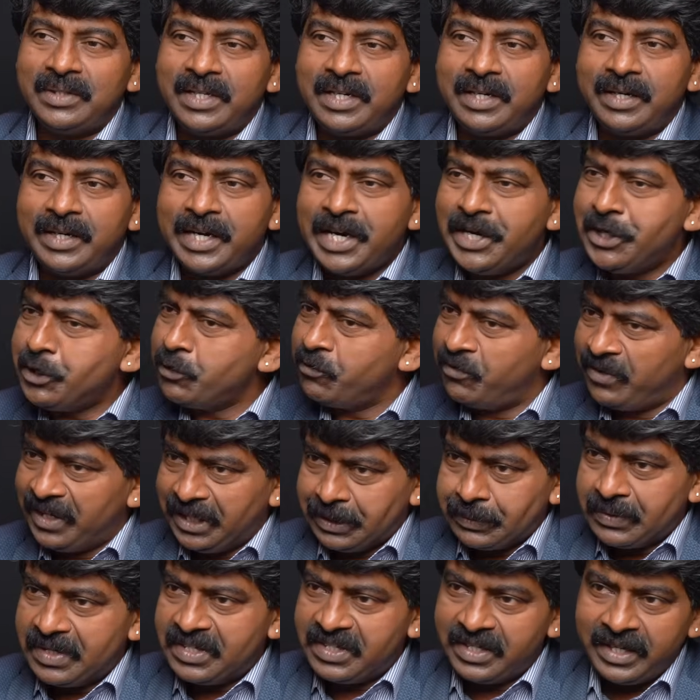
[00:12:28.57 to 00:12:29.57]
that radio
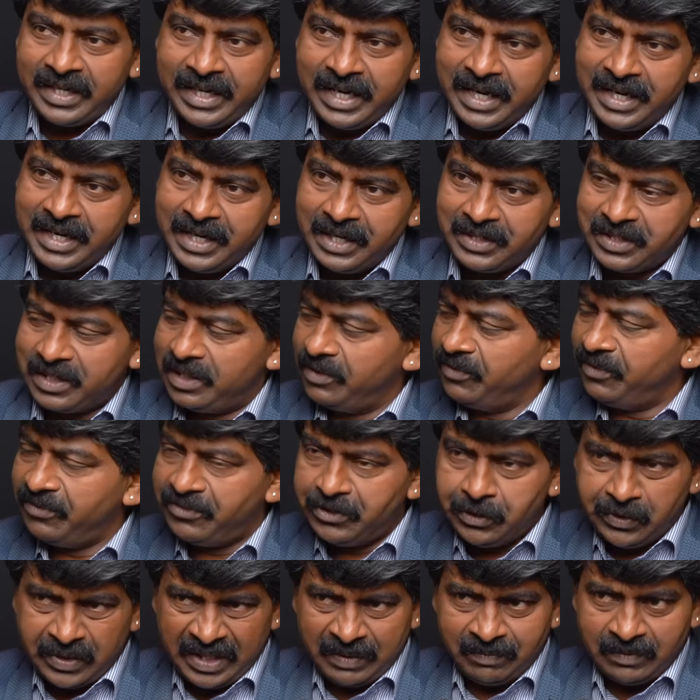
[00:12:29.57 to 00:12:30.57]
frequency radiation, if
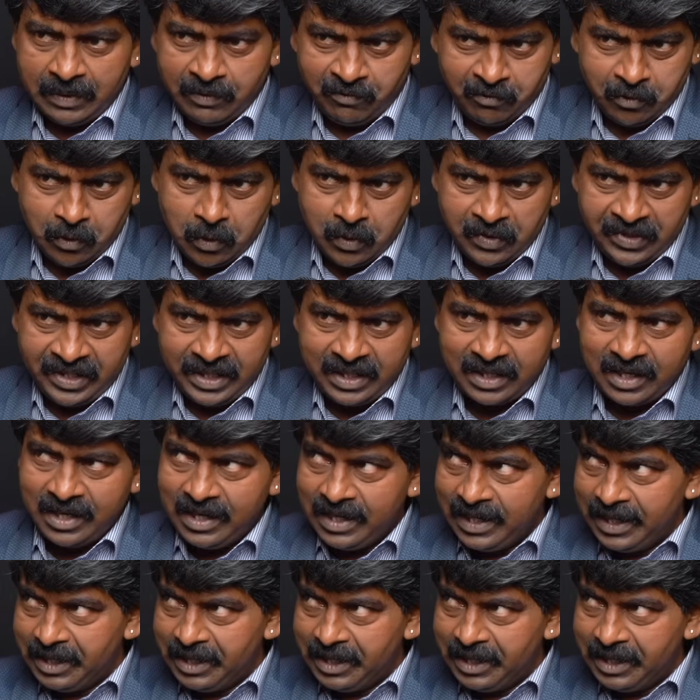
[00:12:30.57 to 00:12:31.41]
you keep the phone here,